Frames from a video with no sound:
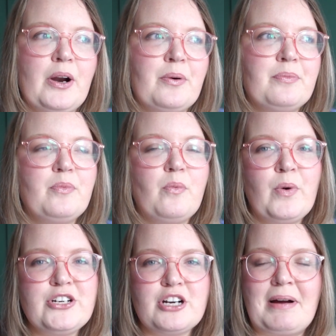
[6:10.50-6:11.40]
know,
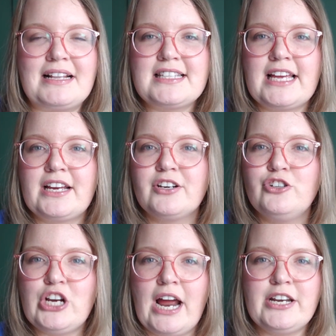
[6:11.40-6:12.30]
winter months like
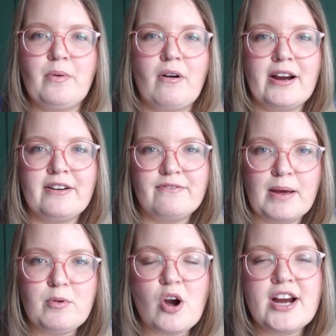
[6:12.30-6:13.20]
January and
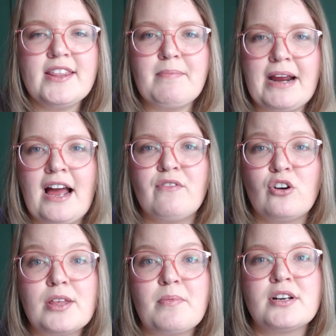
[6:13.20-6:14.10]
February. They might have
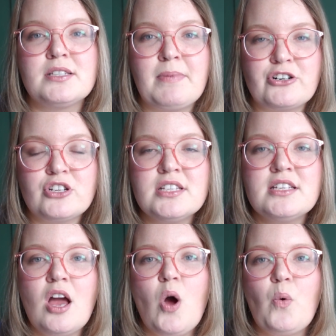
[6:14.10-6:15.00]
early bird
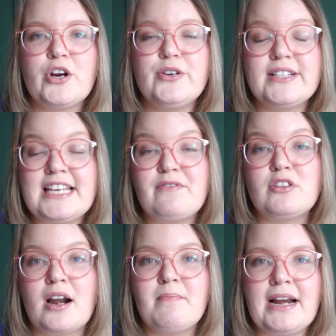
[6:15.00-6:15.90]
specials where you can save a
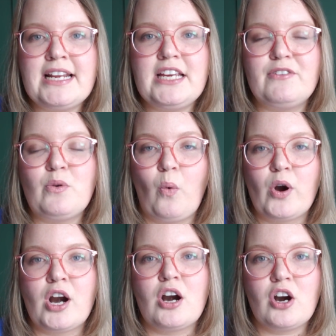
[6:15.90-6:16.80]
lot of money if you
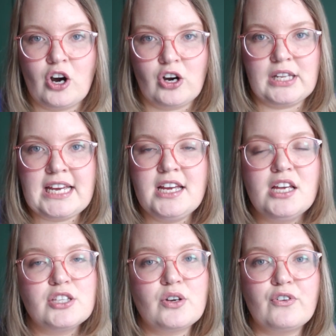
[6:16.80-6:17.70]
order early.
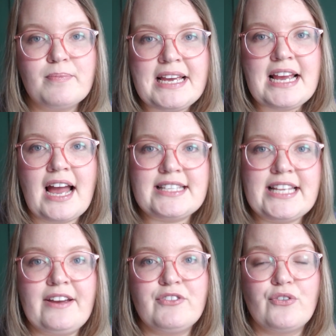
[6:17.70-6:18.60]
So for me, I
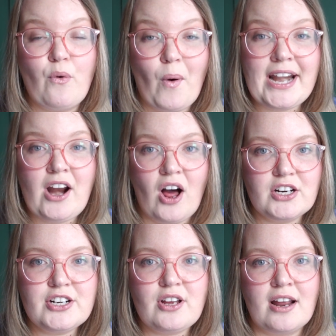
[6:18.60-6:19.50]
saved
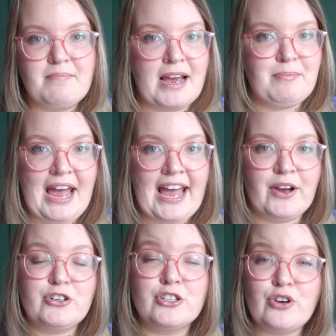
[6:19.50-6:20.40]
$40 on my
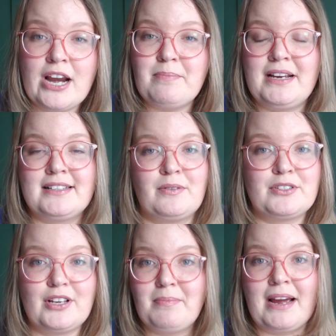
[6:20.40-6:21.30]
bag, which is great because I
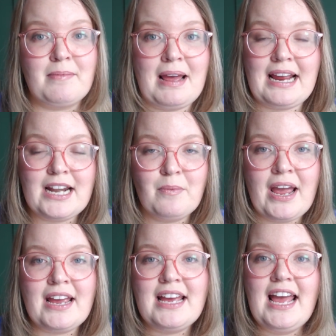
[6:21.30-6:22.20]
was gonna buy the bag
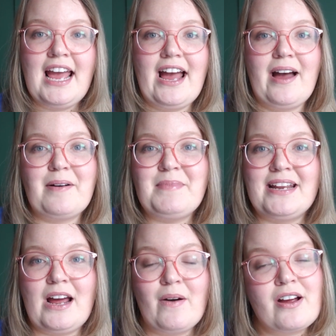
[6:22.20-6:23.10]
anyway,
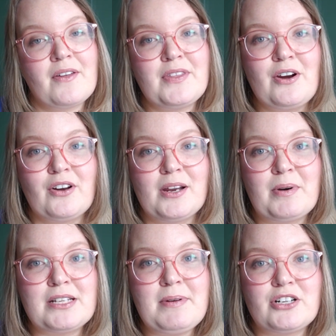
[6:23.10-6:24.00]
and now I got the early
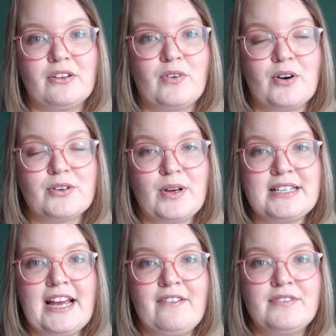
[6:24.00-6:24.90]
bird special for it. So I
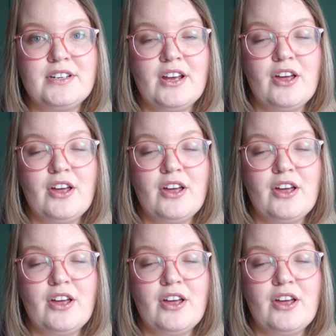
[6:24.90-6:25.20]
saved